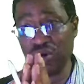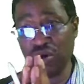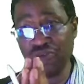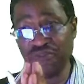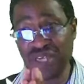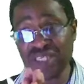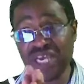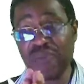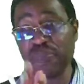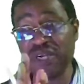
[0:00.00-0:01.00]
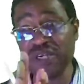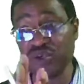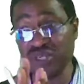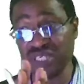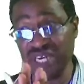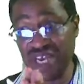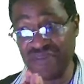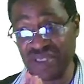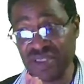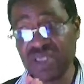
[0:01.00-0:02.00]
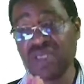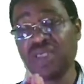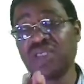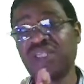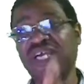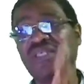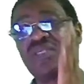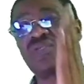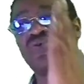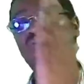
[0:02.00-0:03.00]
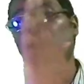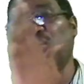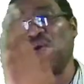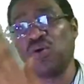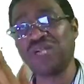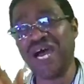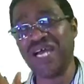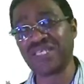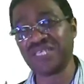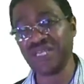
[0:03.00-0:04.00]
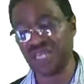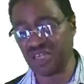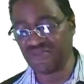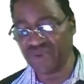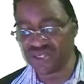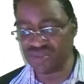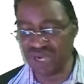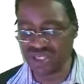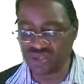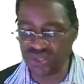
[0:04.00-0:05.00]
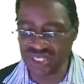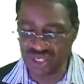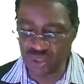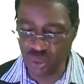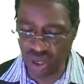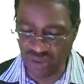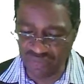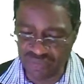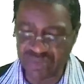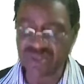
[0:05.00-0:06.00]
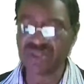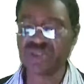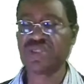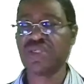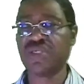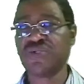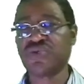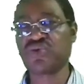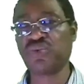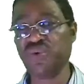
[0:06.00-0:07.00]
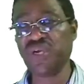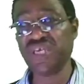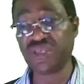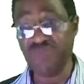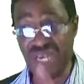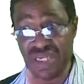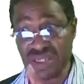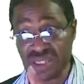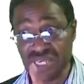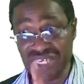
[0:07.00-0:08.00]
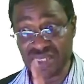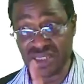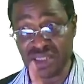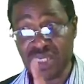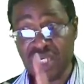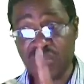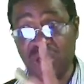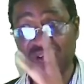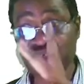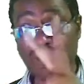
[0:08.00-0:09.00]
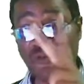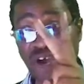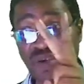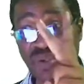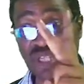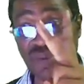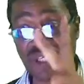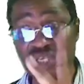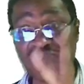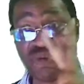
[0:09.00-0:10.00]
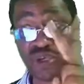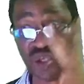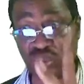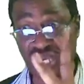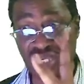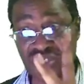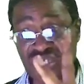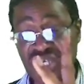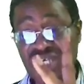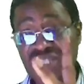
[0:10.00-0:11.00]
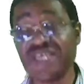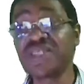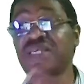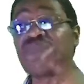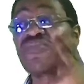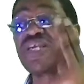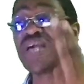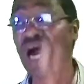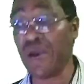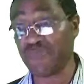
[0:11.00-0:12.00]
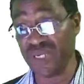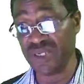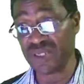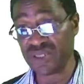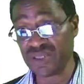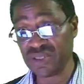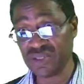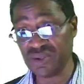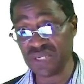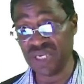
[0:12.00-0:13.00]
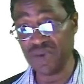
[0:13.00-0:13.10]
1st April 2011, then to go on until 31st March 2012. So it means, listen, we have so far used the machine for 2 years, then something happened. Okay?